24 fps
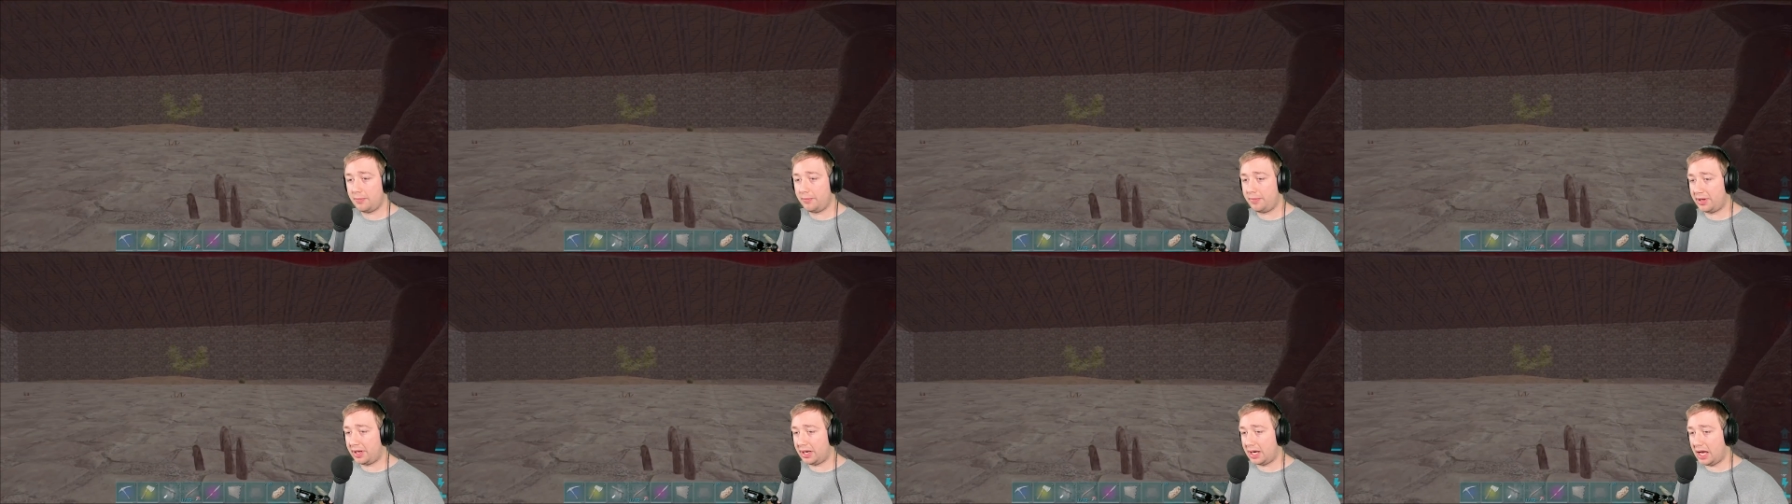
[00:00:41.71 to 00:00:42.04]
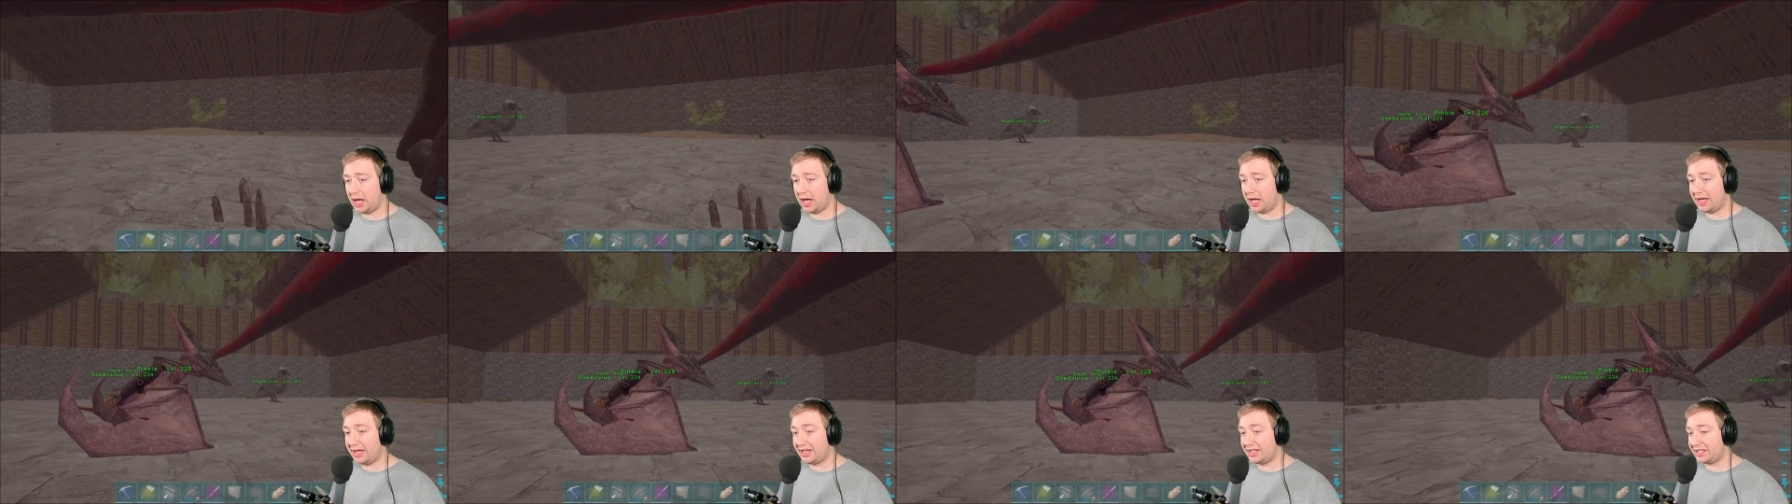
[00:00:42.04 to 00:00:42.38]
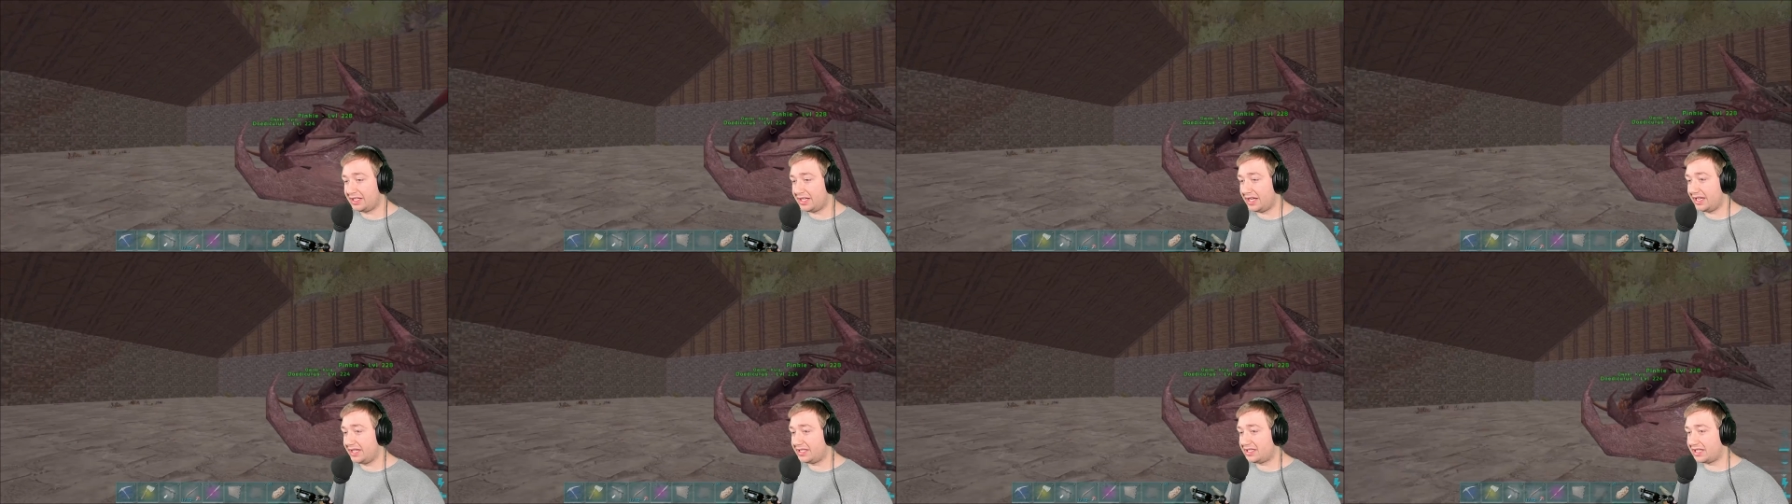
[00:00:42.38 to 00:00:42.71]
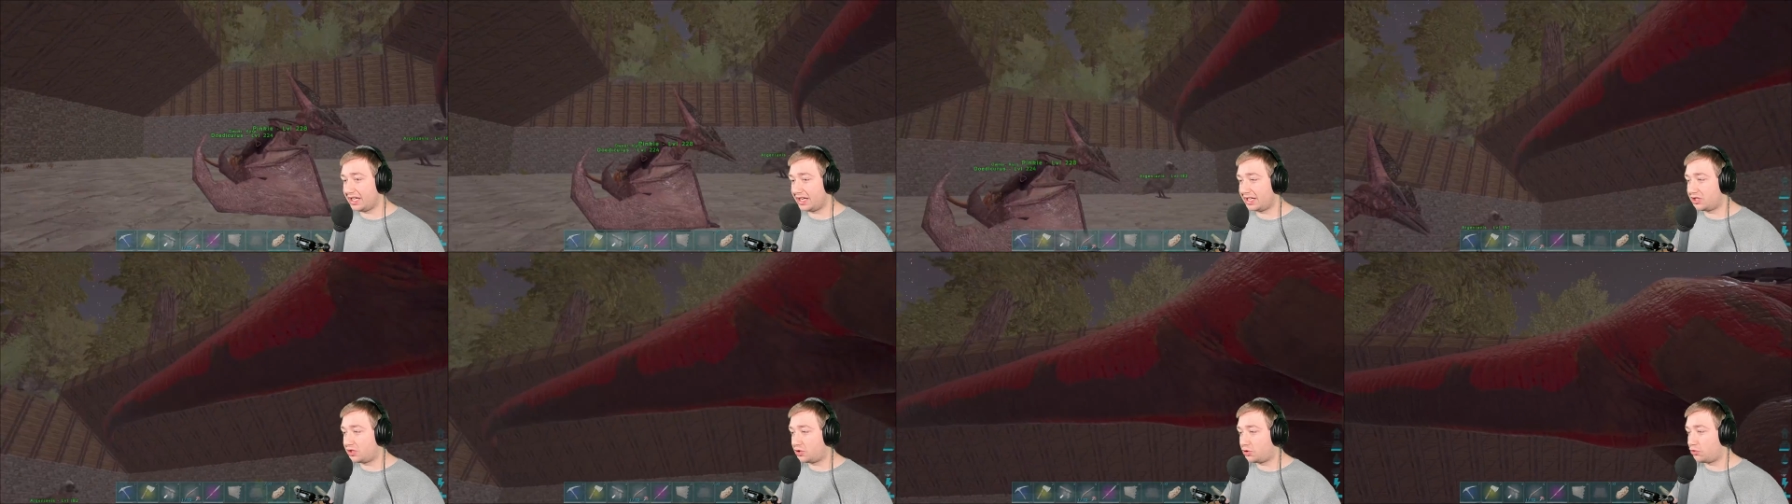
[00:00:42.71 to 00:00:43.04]
but it's
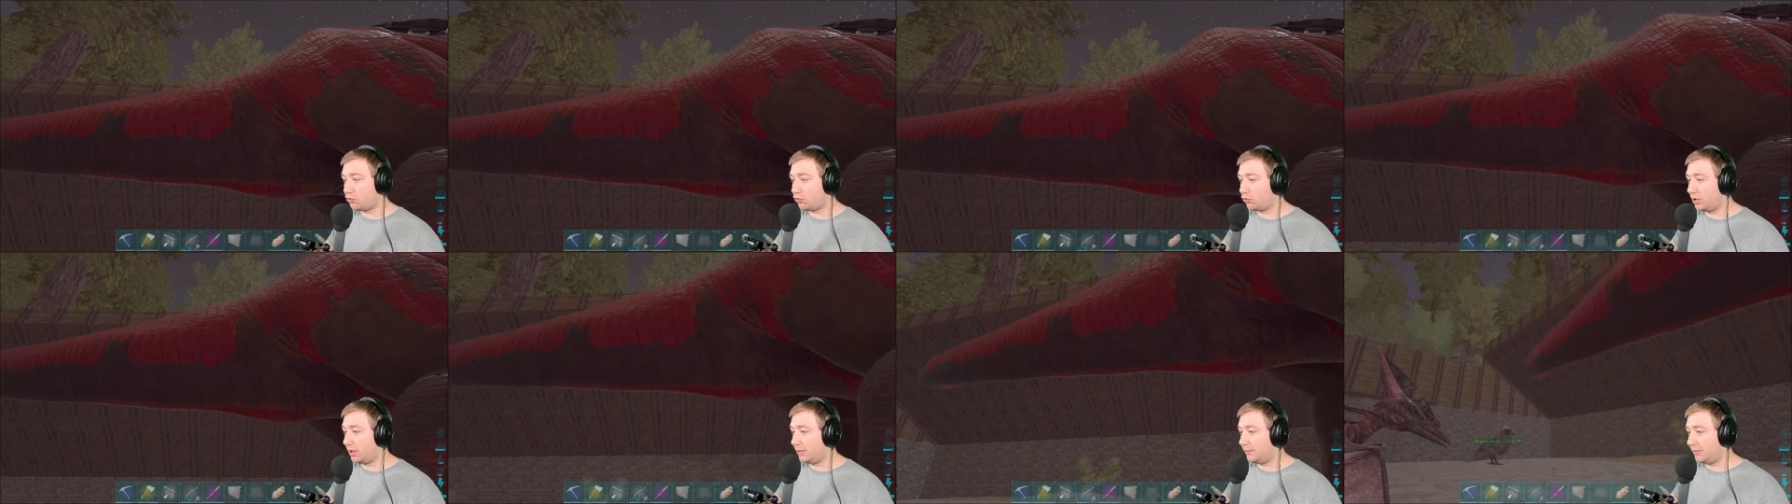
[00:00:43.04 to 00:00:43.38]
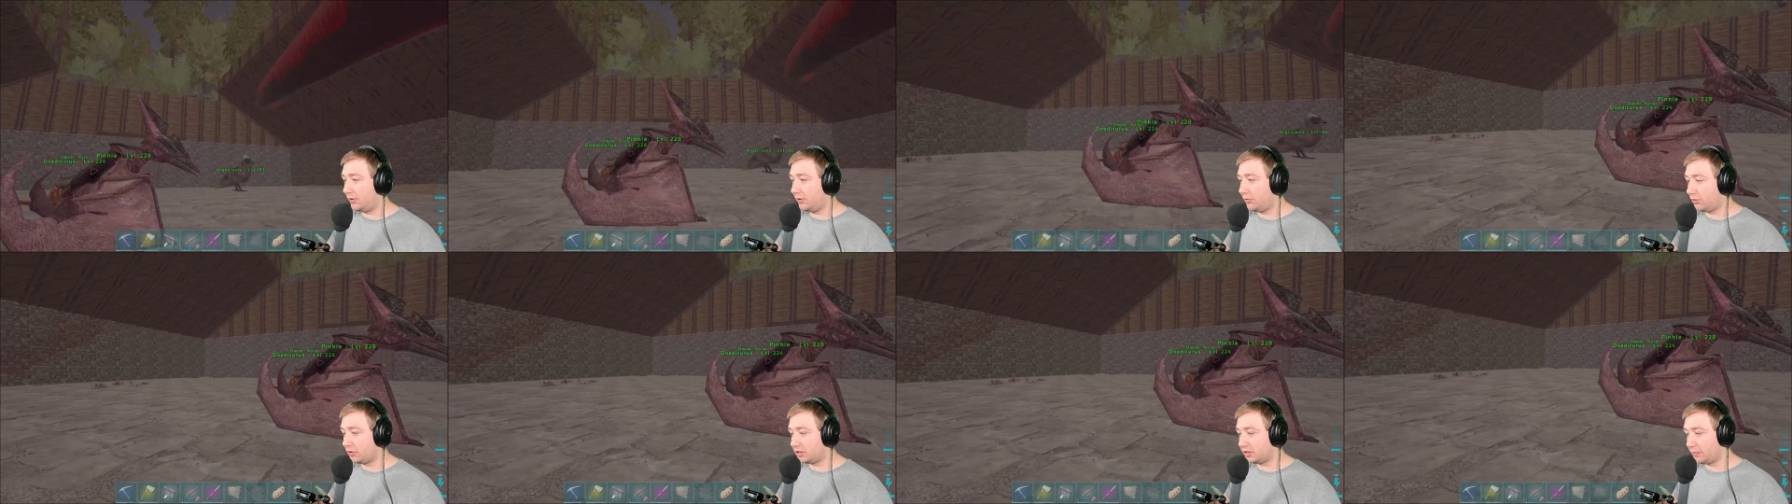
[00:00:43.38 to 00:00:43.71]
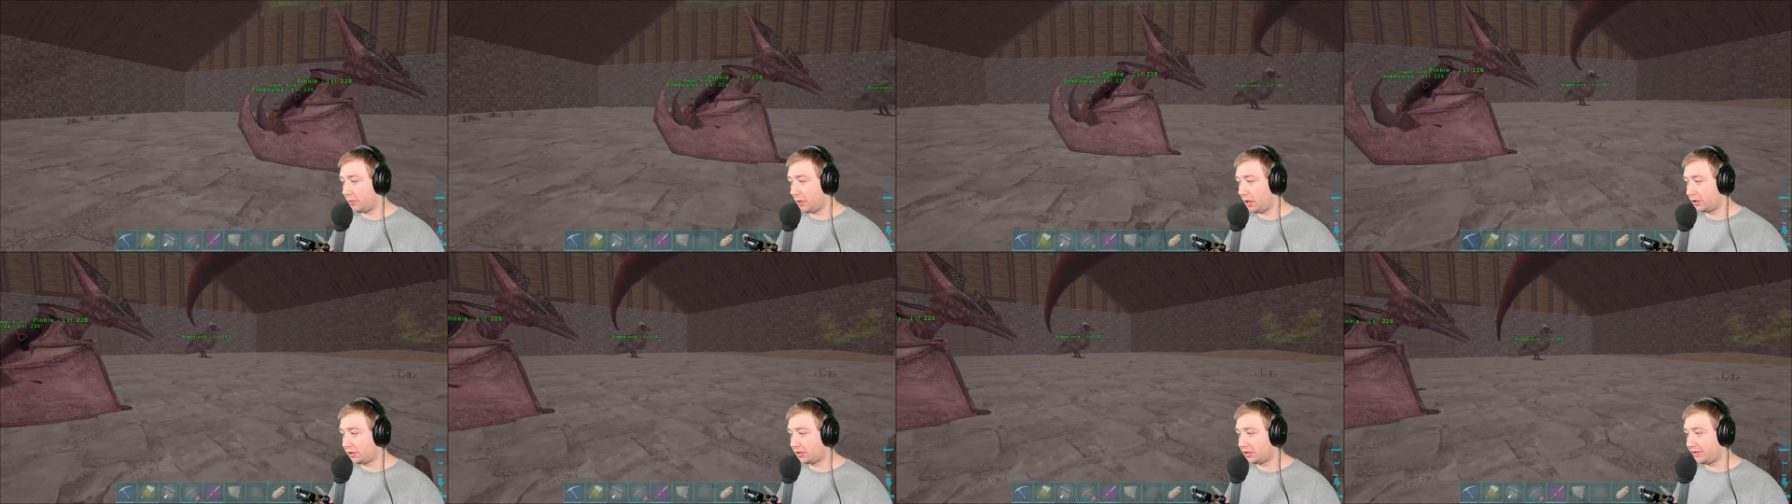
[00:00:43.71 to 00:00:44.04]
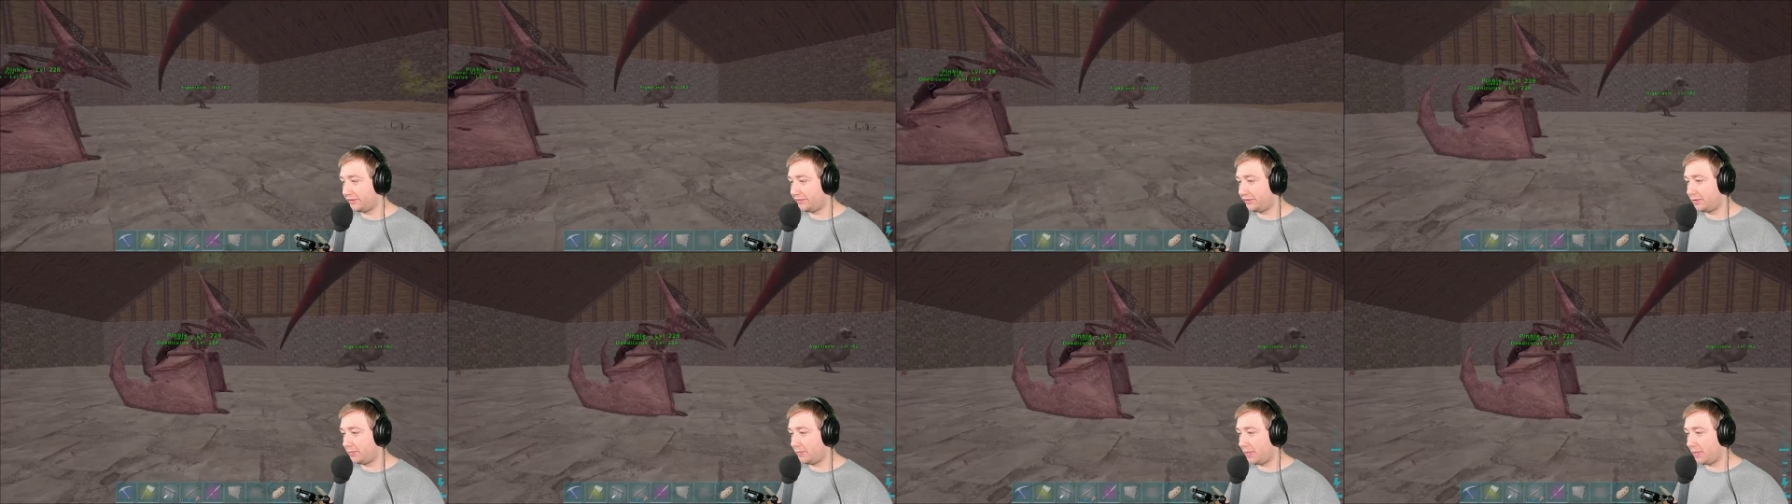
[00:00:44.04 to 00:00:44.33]
extremely responsive